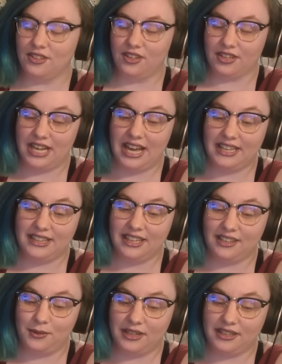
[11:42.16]
Look, I
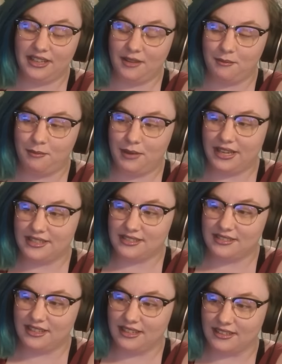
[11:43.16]
think one of the
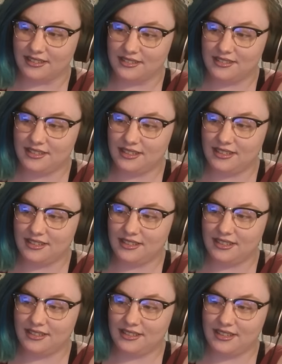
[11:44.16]
biggest things,
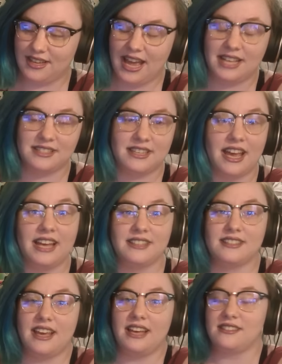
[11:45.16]
as
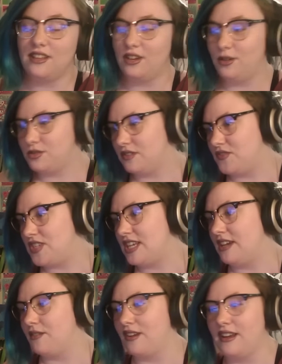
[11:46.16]
the host of
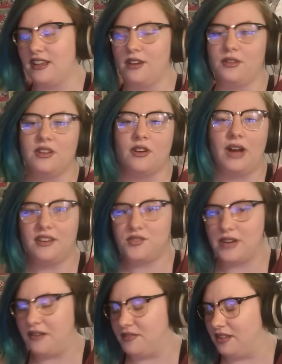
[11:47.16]
DA Radio, you know, I
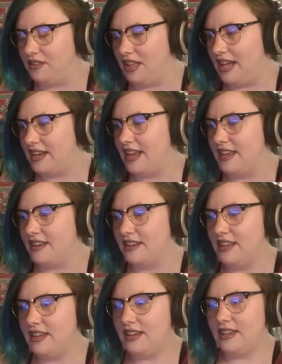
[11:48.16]
travel a lot and
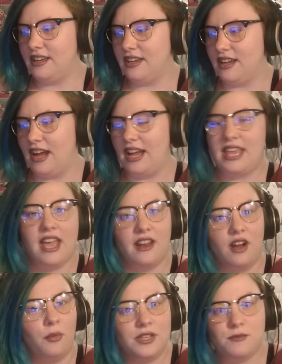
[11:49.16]
I
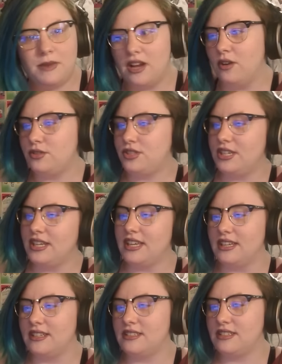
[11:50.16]
can't always be hosting
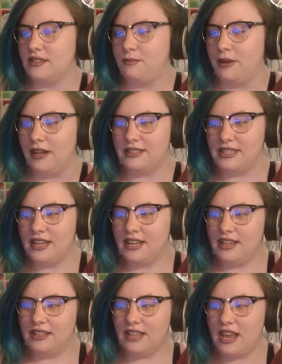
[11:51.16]
it, but
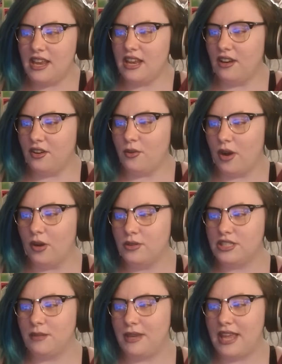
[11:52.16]
they need a new
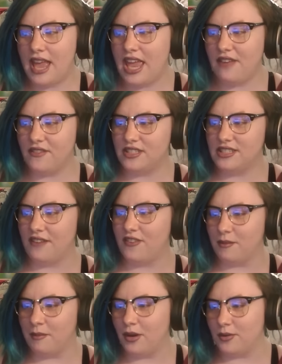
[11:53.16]
host to behave and
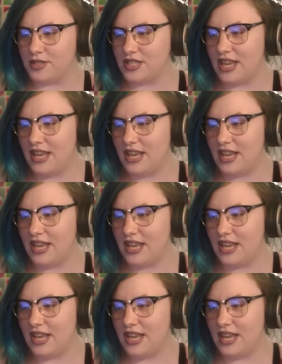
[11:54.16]
suffer most.